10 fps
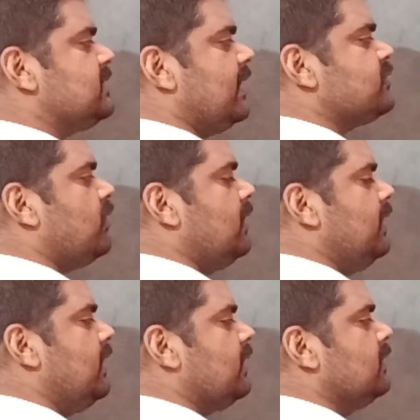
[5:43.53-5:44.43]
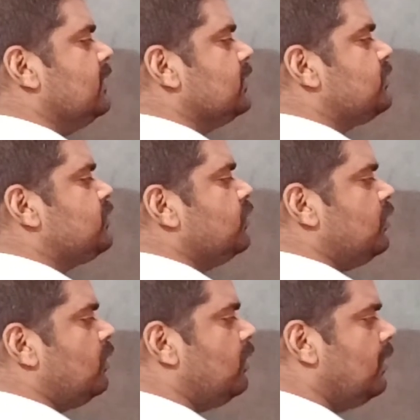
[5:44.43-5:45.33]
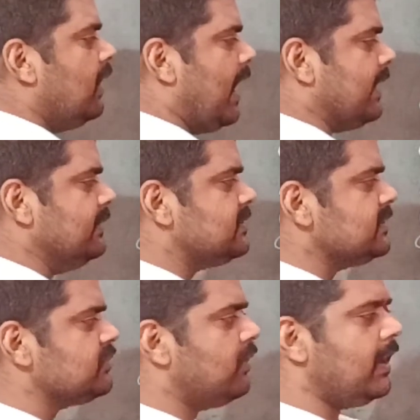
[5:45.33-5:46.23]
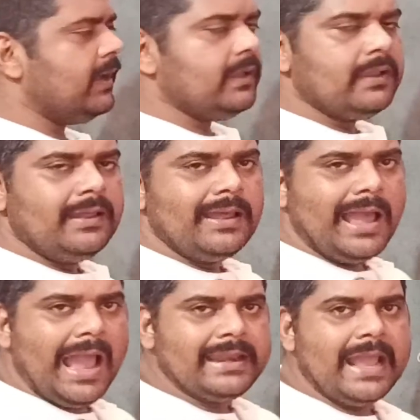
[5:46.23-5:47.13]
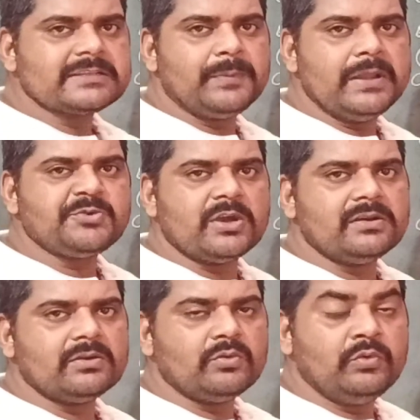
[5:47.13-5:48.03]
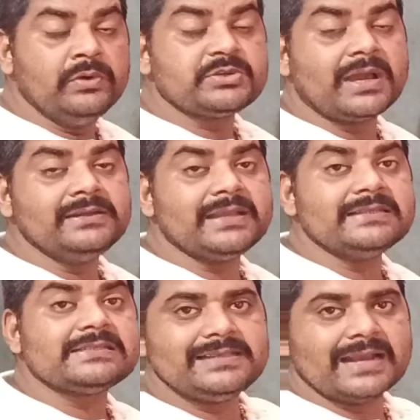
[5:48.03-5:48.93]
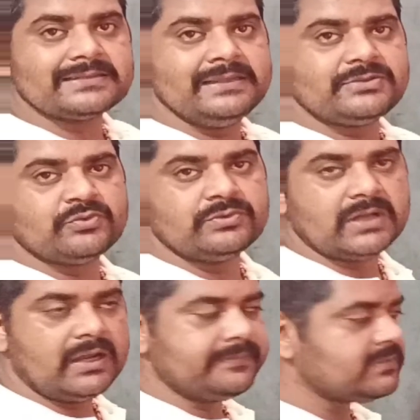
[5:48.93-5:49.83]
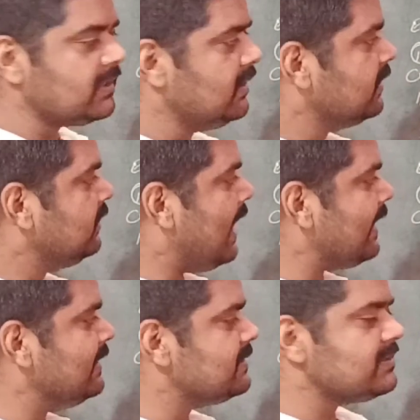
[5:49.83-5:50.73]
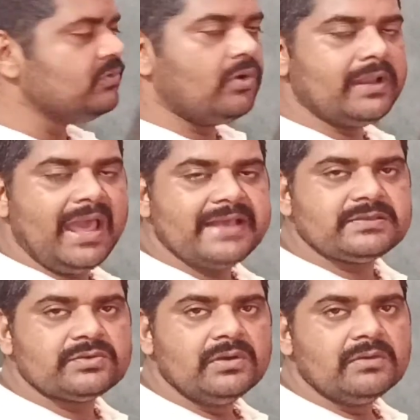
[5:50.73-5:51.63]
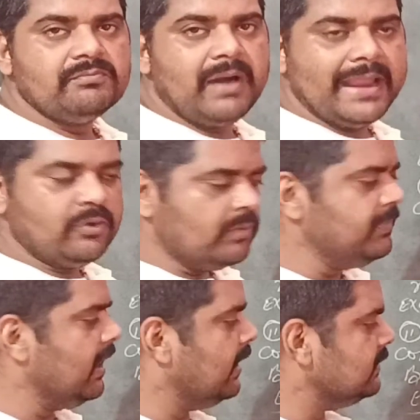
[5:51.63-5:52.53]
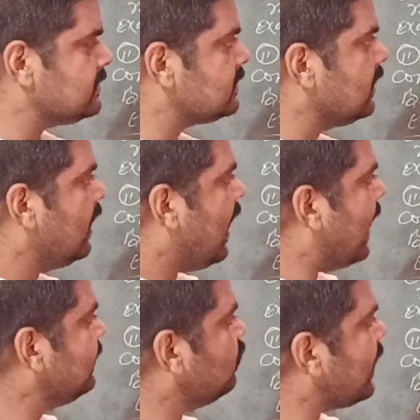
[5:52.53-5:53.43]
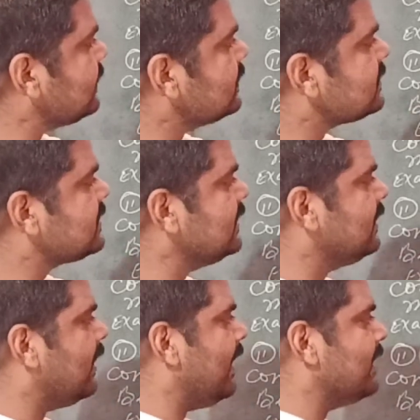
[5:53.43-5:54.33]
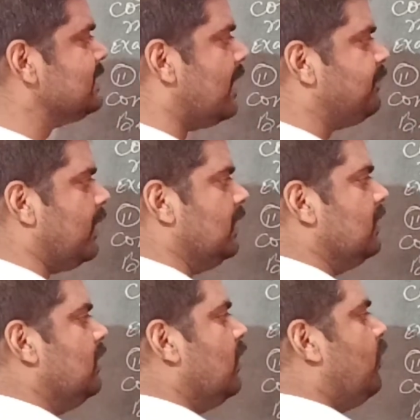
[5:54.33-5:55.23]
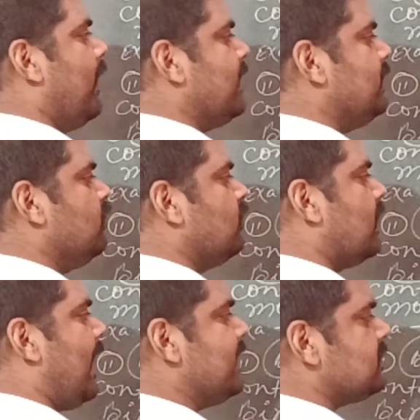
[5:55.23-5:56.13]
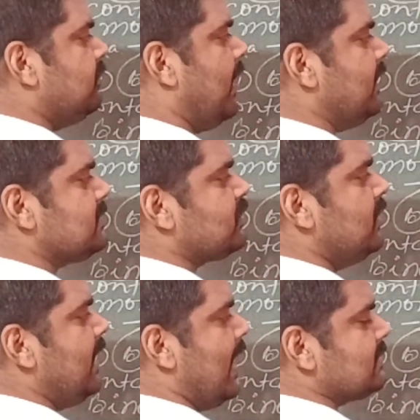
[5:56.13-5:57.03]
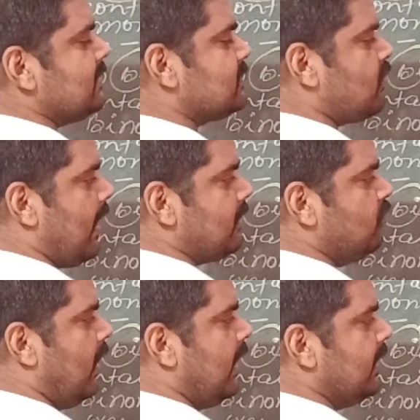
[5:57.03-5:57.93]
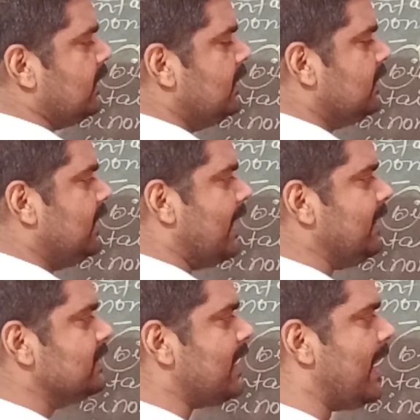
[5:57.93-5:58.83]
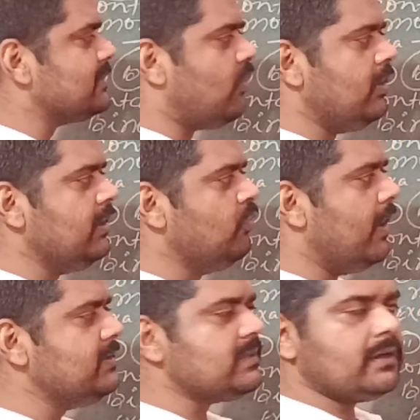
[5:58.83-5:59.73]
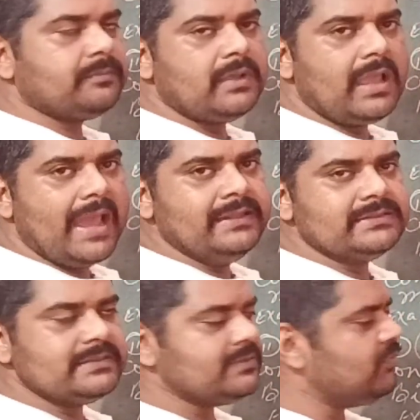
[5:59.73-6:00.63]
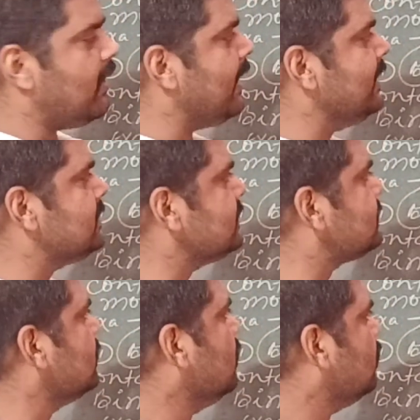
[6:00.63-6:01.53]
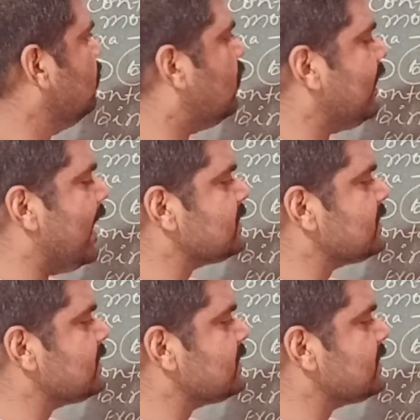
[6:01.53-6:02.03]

actually two, and this is why an expression which contains exactly two terms, then it is known as binomials. And you can just see the example. When you write minus 3x squared y, then it has only one term, and this is why it is known as